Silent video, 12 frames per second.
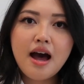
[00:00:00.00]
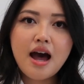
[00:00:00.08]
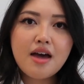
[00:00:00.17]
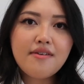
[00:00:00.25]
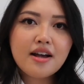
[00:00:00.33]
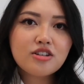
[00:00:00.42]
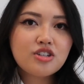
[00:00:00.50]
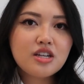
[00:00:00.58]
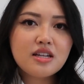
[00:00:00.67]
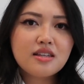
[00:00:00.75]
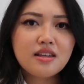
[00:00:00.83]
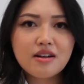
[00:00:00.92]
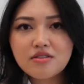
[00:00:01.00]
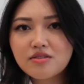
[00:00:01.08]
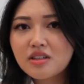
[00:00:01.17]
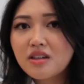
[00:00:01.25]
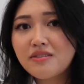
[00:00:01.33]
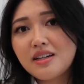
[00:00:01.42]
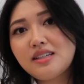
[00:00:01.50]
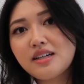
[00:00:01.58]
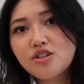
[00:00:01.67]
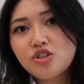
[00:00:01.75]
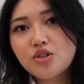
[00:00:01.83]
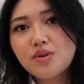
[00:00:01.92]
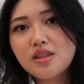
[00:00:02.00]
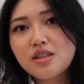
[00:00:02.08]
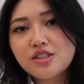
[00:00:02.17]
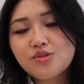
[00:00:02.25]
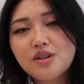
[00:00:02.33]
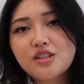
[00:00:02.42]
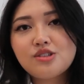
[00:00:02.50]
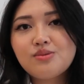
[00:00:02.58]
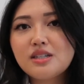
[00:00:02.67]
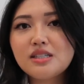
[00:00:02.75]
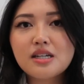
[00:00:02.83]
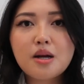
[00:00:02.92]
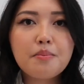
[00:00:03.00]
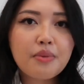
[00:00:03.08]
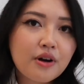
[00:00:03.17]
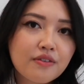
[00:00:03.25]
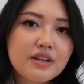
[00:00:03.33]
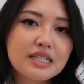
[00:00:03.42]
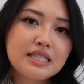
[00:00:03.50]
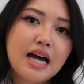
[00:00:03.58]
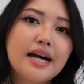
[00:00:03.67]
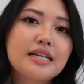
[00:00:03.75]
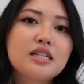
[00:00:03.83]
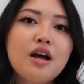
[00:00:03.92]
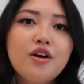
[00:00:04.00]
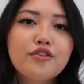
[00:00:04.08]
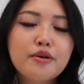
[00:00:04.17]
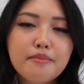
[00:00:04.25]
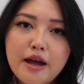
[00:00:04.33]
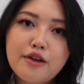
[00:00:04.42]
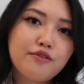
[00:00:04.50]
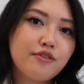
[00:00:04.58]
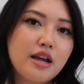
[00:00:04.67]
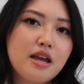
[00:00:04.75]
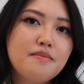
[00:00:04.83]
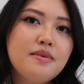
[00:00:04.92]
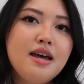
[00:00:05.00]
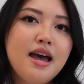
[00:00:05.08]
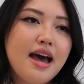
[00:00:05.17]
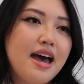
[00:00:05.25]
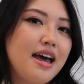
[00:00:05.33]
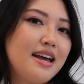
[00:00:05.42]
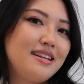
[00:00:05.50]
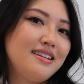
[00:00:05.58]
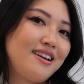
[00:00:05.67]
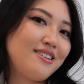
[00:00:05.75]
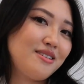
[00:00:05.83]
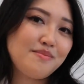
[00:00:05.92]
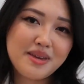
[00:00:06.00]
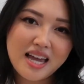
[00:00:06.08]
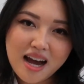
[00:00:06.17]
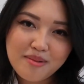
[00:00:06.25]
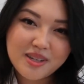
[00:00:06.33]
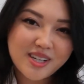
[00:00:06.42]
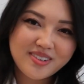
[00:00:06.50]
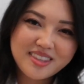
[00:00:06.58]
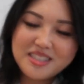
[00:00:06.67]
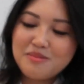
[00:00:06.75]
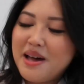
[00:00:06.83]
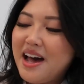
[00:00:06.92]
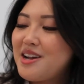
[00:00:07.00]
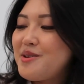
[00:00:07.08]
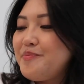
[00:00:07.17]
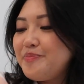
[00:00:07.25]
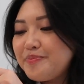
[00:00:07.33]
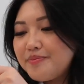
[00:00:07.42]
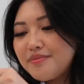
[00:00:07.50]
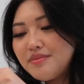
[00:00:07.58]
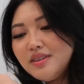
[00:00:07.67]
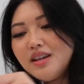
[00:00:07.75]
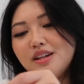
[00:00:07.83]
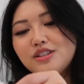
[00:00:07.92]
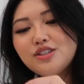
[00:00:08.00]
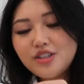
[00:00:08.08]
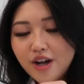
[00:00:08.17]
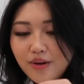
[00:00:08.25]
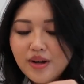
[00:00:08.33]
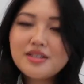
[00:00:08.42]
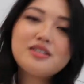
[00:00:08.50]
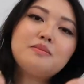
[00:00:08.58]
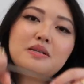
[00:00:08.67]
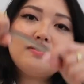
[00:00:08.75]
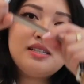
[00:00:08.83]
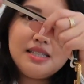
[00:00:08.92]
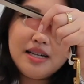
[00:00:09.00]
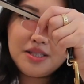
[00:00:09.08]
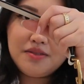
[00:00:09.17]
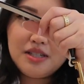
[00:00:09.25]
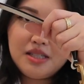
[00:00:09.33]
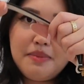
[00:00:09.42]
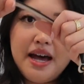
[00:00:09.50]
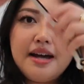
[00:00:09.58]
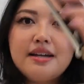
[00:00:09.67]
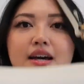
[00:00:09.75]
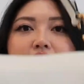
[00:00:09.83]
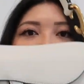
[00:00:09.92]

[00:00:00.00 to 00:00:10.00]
I've actually never really faced that issue with this one. This one is like a perfect size for my frame, and I couldn't be happier with this bag. So a little bit of details of this bag.